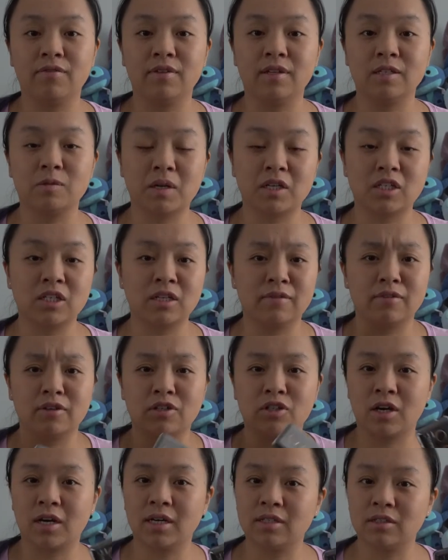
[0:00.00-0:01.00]
especially if you're
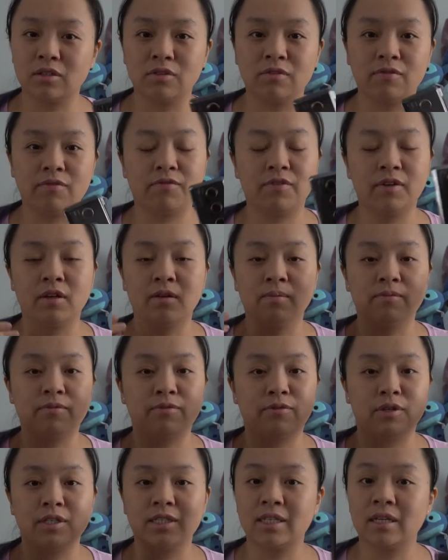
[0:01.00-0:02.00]
trying to film
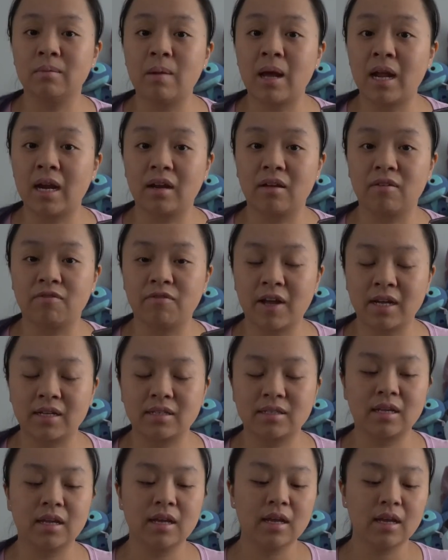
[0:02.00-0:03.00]
for cinematic
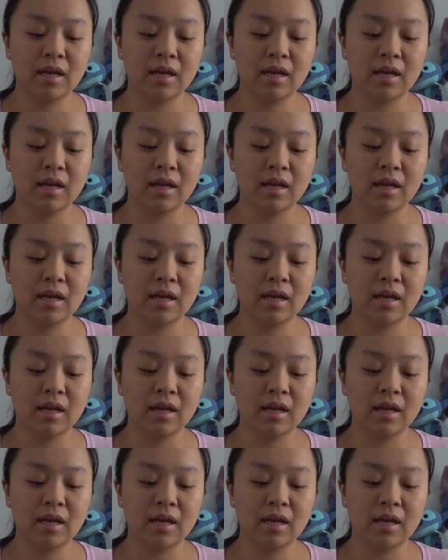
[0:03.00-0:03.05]
effects.